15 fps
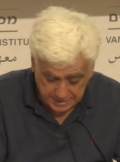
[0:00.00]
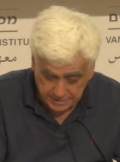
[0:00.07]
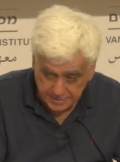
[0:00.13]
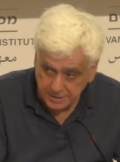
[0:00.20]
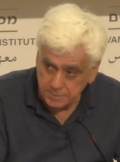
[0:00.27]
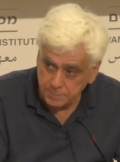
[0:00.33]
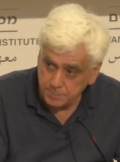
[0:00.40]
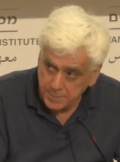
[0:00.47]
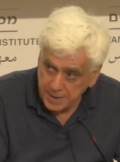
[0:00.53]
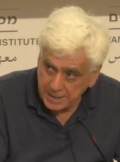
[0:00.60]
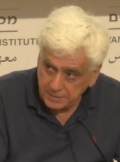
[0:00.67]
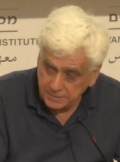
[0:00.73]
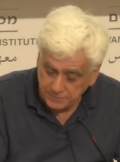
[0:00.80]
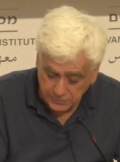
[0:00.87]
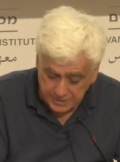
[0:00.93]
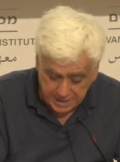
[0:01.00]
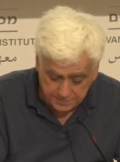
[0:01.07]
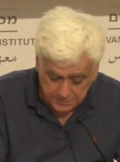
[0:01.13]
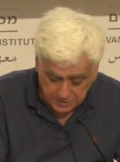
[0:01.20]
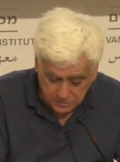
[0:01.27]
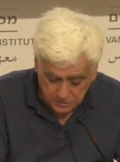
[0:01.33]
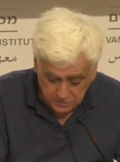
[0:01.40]
that made for a
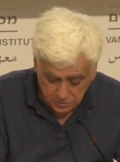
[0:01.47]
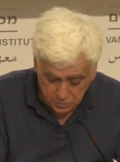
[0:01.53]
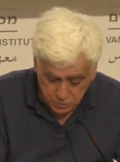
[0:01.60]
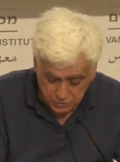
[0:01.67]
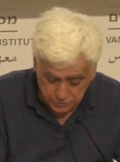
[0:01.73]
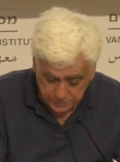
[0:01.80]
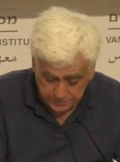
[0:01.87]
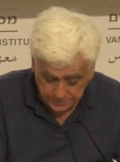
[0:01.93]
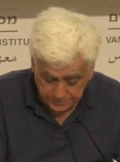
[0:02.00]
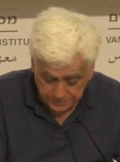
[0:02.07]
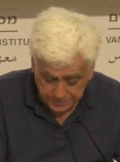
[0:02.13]
happy conclusion.